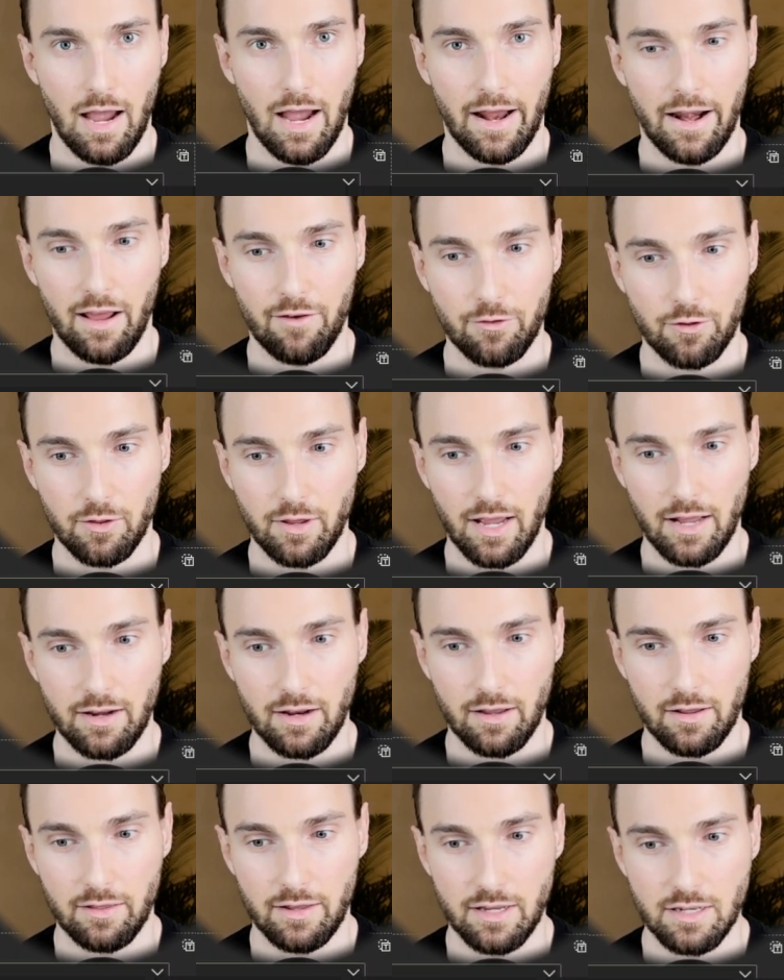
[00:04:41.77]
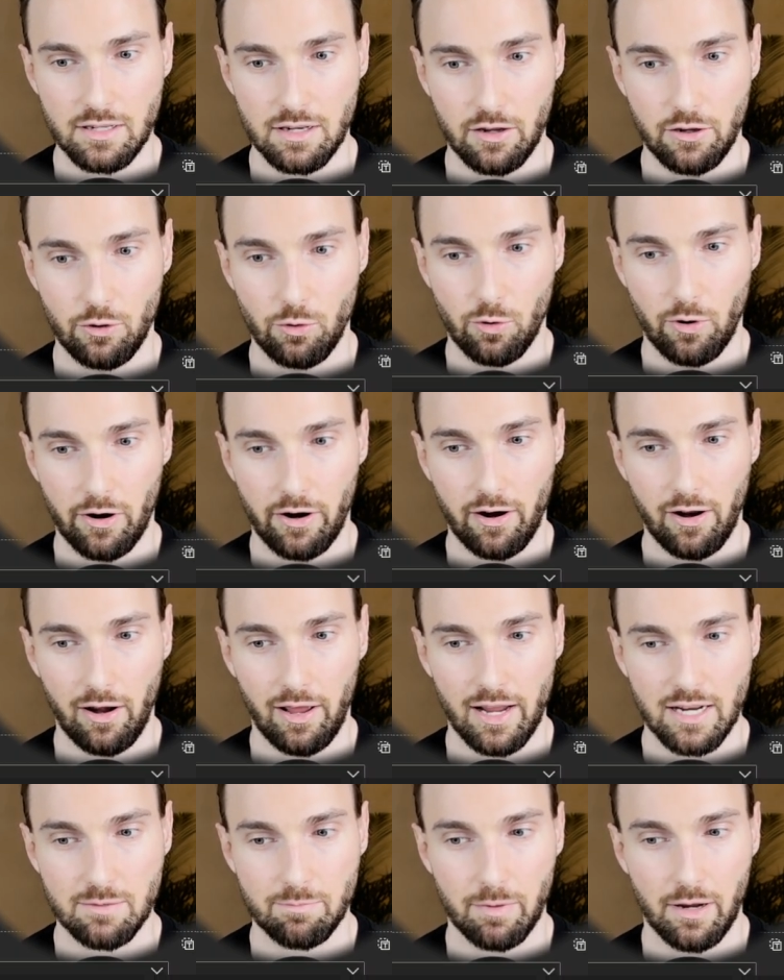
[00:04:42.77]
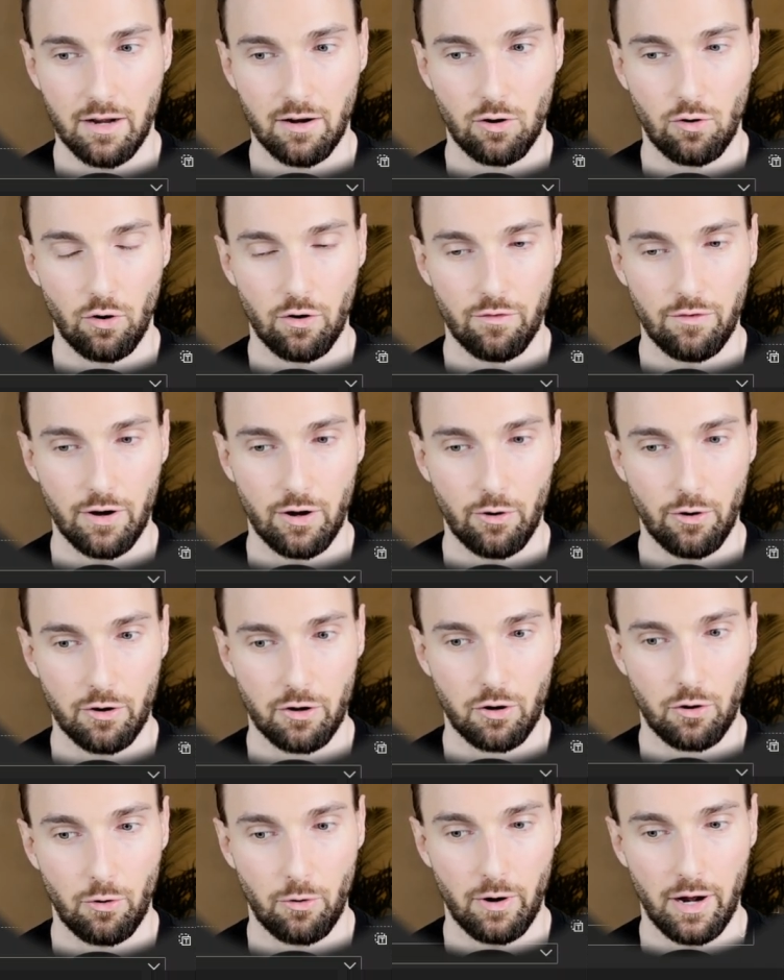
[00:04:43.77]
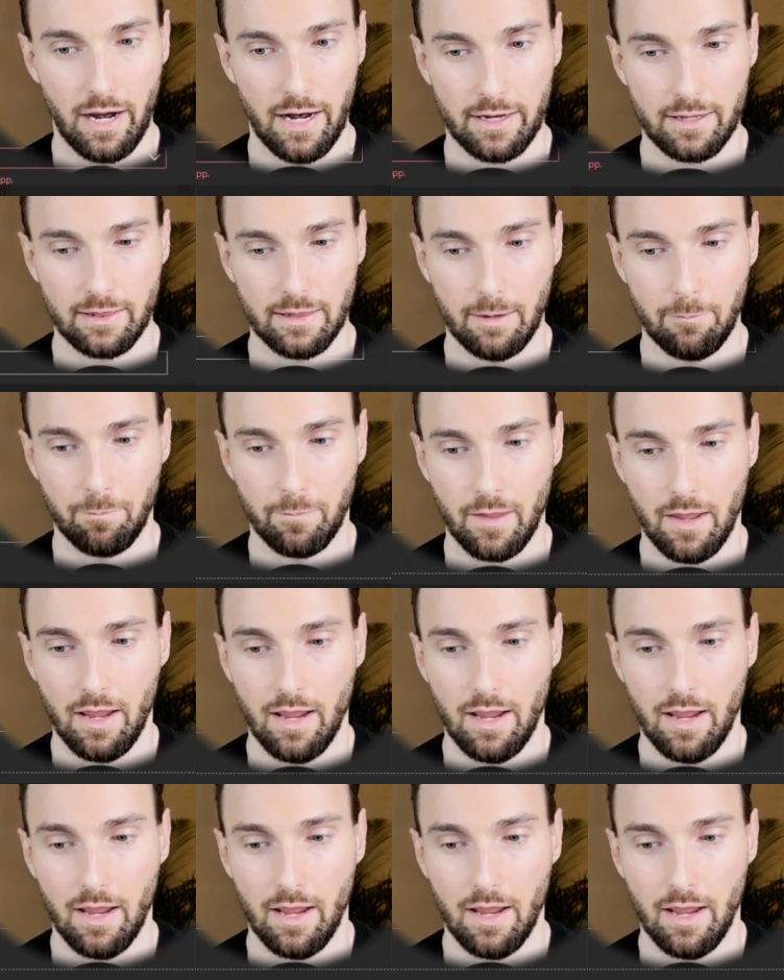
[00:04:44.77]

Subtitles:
And after that, this URL has been configured correctly.